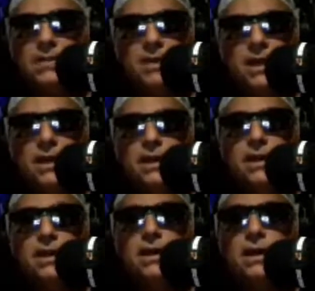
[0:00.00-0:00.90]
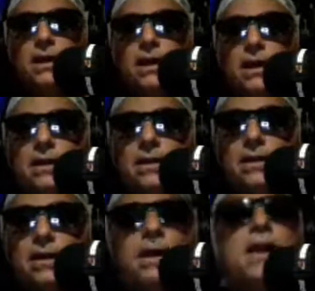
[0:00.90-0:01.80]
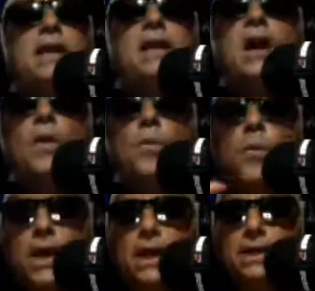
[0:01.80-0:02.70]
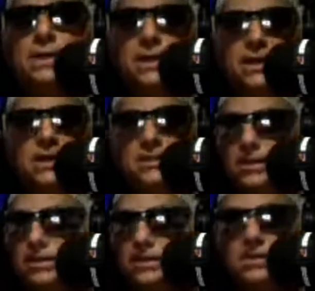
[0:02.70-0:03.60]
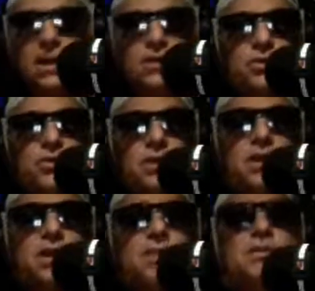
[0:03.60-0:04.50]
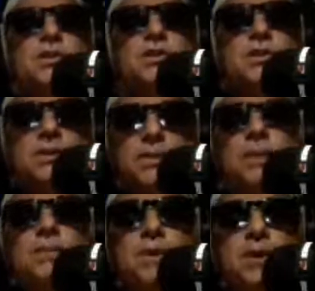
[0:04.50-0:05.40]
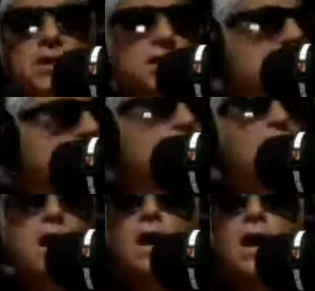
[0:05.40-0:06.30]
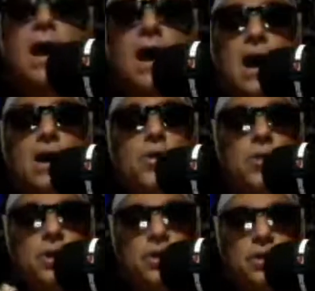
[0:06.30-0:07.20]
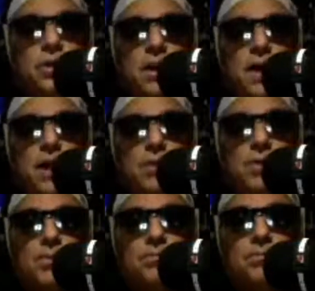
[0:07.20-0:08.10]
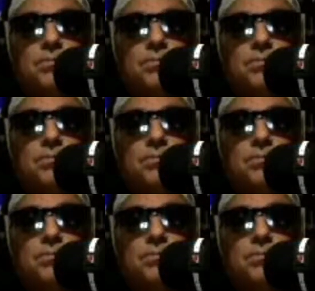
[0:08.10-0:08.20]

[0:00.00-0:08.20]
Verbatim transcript: man. And uh, cannot wait to get the synthesizer in just simply because I want to do an album